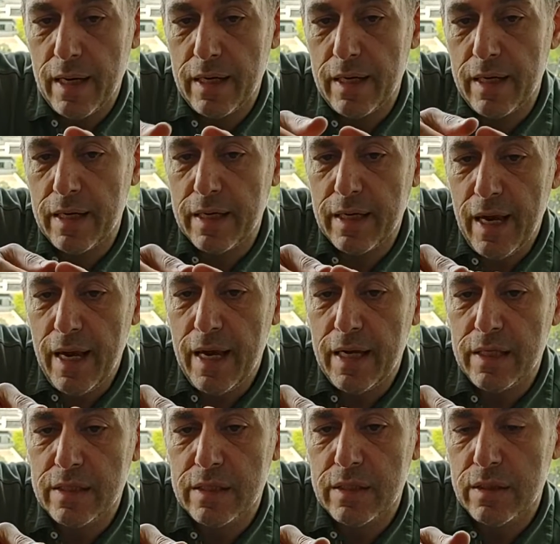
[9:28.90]
then in
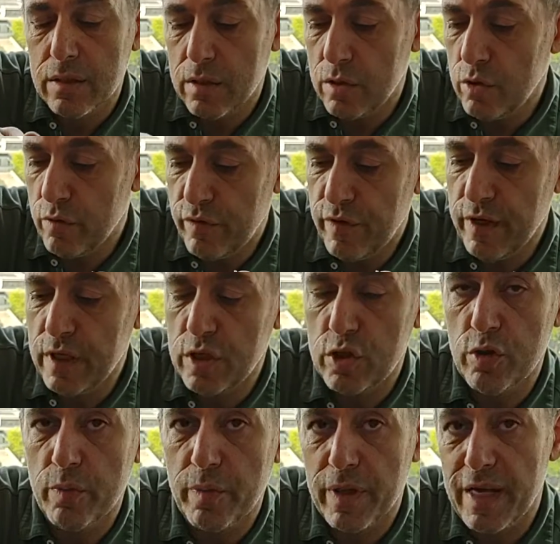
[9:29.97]
case that you
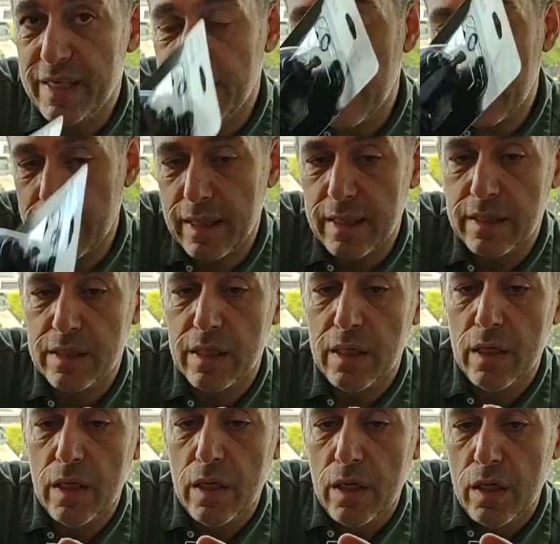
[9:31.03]
finish replacing this,
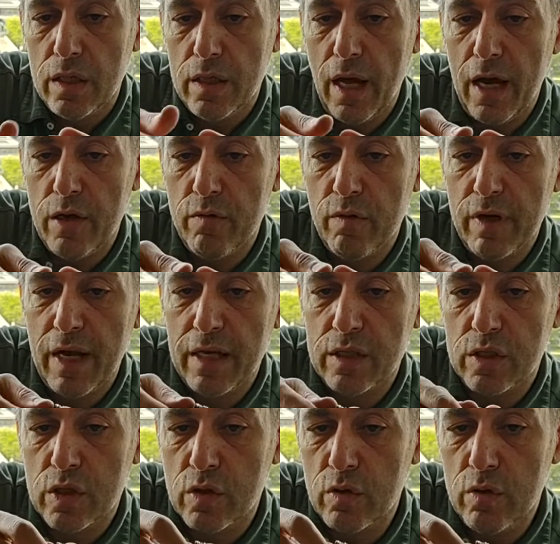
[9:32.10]
now you want to
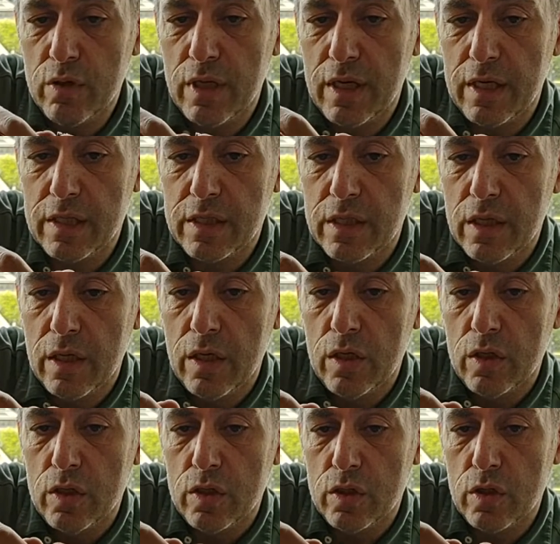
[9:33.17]
unscrew this,
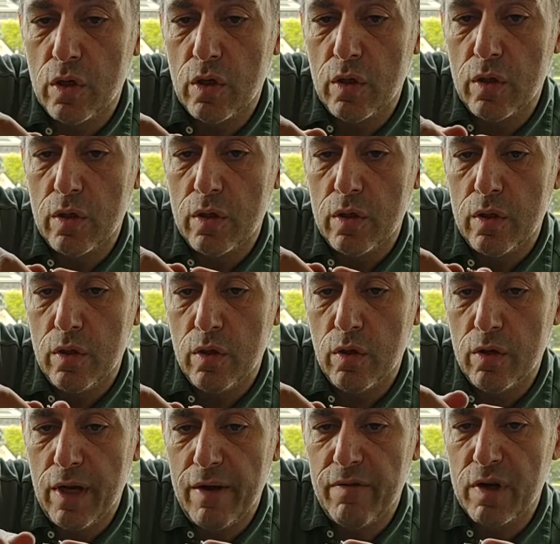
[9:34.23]
so you
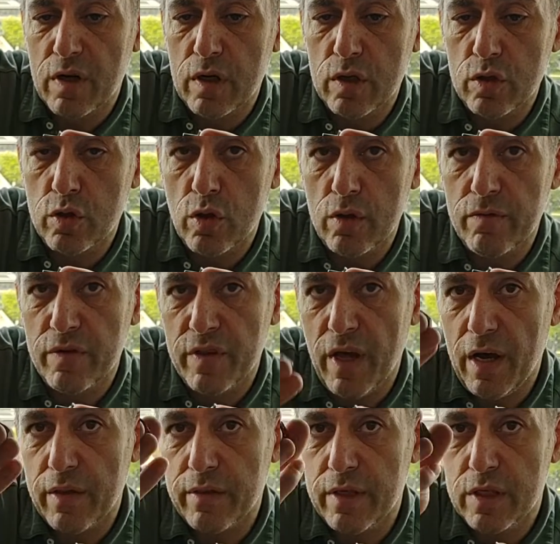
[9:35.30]
don't have a control
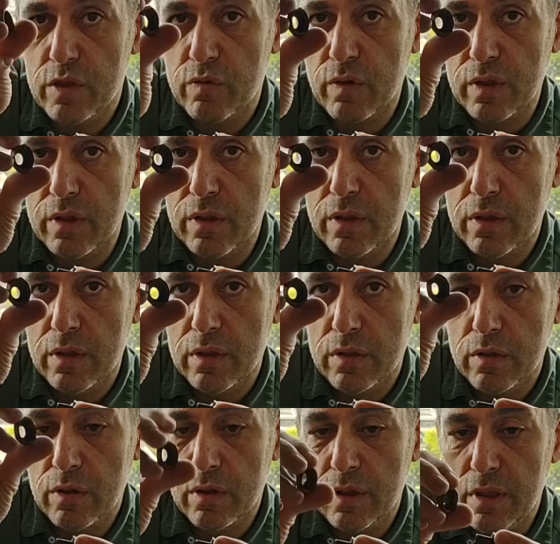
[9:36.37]
without this one.
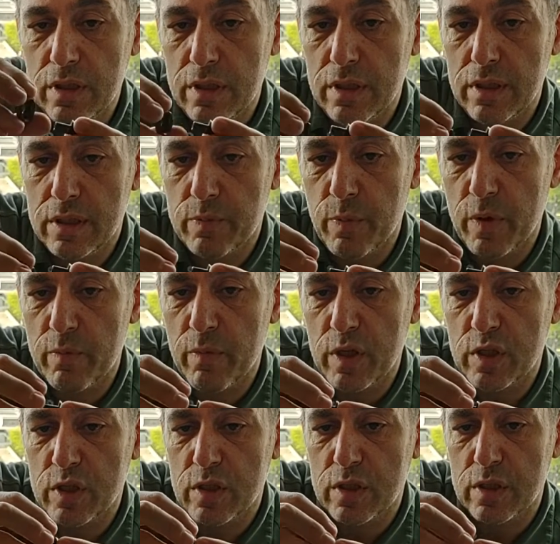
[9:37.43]
So this pretty
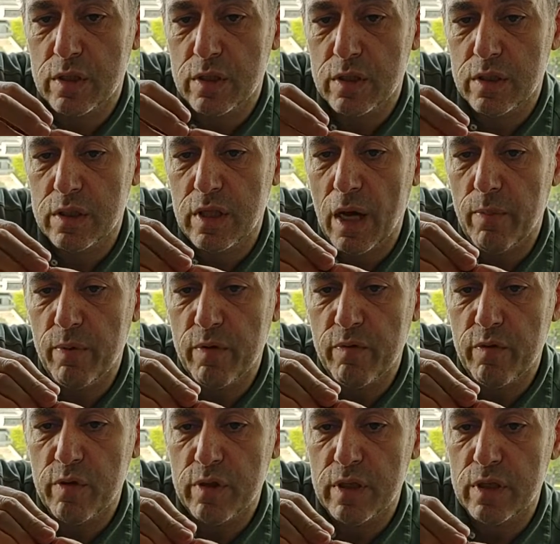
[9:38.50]
much stopper
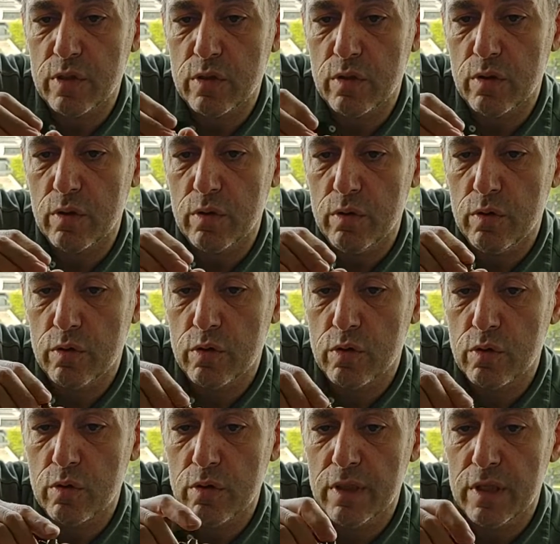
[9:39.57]
for this. So you
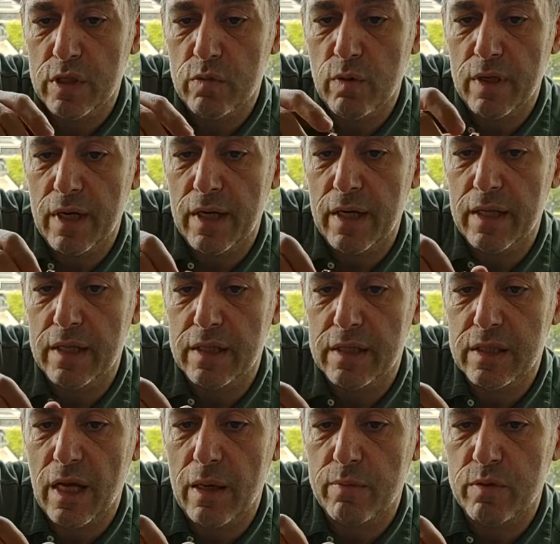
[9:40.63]
screw this one and then it
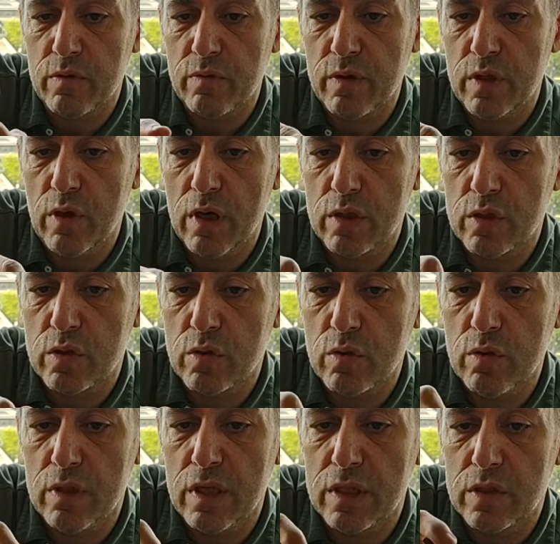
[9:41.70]
stops. So when you
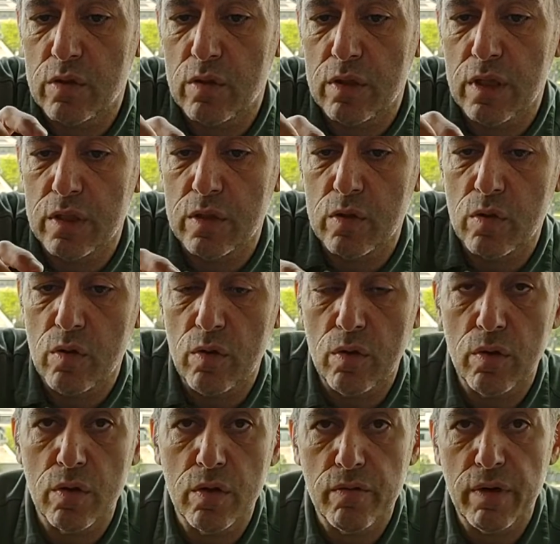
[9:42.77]
unscrew this, so it doesn't go
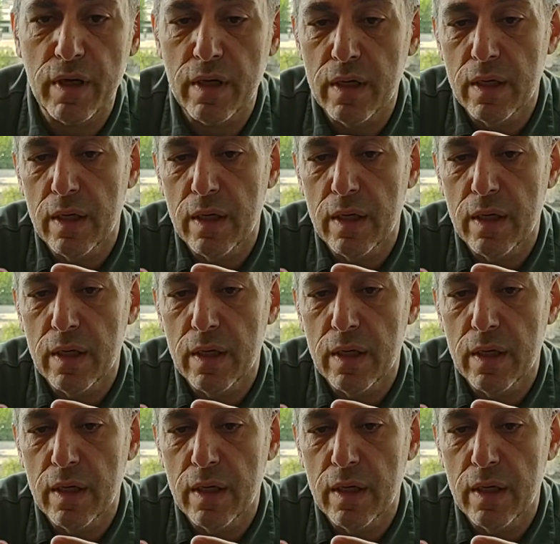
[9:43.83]
all the way.